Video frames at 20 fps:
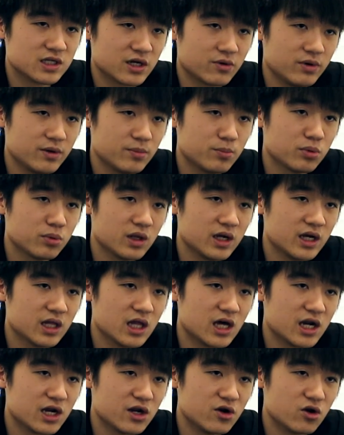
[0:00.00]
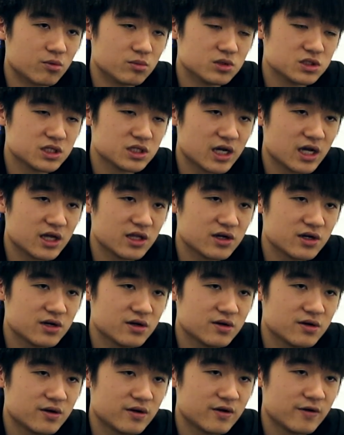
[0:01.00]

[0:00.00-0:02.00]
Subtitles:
Like we'd play a lot of normals together,